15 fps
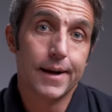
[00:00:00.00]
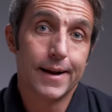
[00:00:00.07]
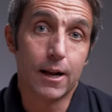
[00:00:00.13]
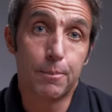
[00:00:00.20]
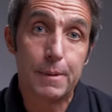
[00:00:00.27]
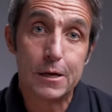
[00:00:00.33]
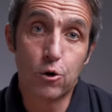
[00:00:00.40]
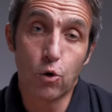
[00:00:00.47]

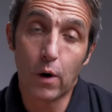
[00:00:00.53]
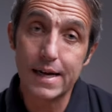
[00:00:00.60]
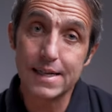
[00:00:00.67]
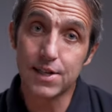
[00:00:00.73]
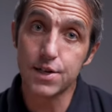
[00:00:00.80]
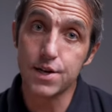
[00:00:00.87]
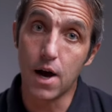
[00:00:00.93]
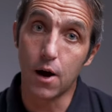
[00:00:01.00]
It'll be
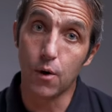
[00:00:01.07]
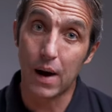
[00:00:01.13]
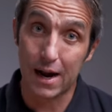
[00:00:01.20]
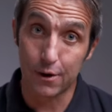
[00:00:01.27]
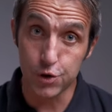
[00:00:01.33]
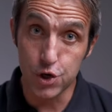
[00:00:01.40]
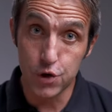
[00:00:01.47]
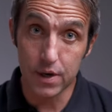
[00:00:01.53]
great to know
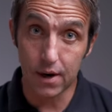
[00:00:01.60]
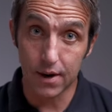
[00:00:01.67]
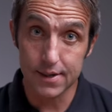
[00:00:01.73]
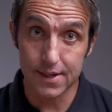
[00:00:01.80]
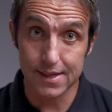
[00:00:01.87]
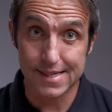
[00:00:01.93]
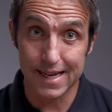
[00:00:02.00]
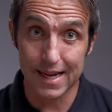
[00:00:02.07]
how you
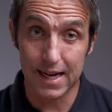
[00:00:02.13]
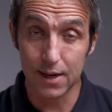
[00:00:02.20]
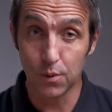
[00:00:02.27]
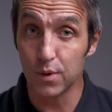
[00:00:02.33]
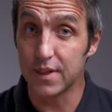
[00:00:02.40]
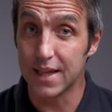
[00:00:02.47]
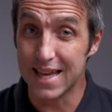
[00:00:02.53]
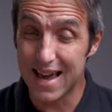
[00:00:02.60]
guys are
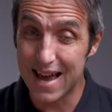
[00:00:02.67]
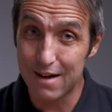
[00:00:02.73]
dealing with the